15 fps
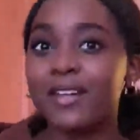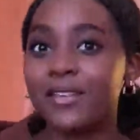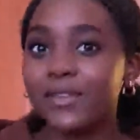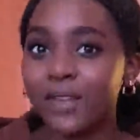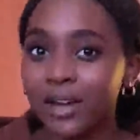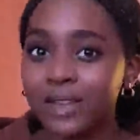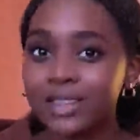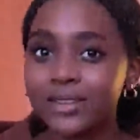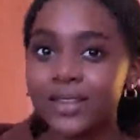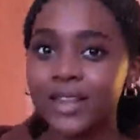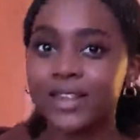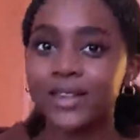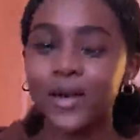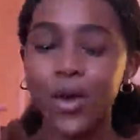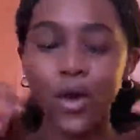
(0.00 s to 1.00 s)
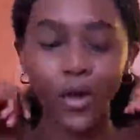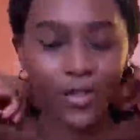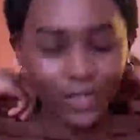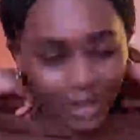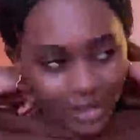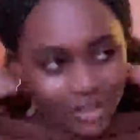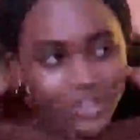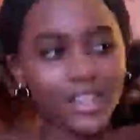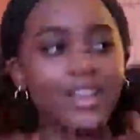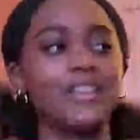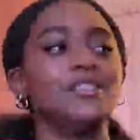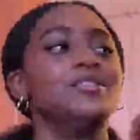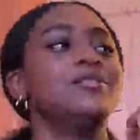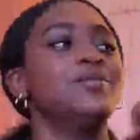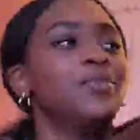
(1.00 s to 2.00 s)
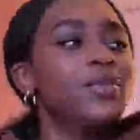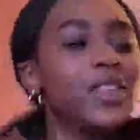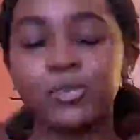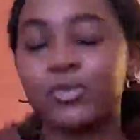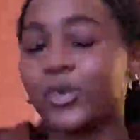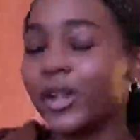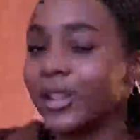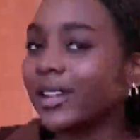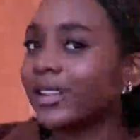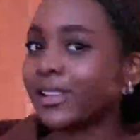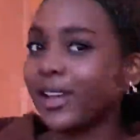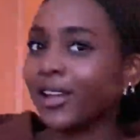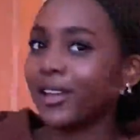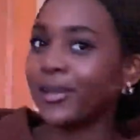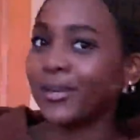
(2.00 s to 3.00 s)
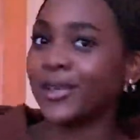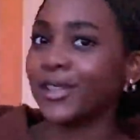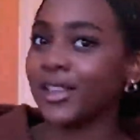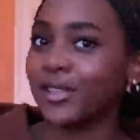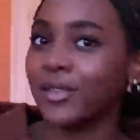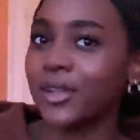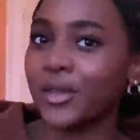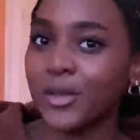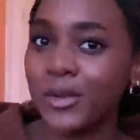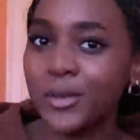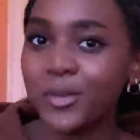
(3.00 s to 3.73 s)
first video on this channel. I'm really excited about this video.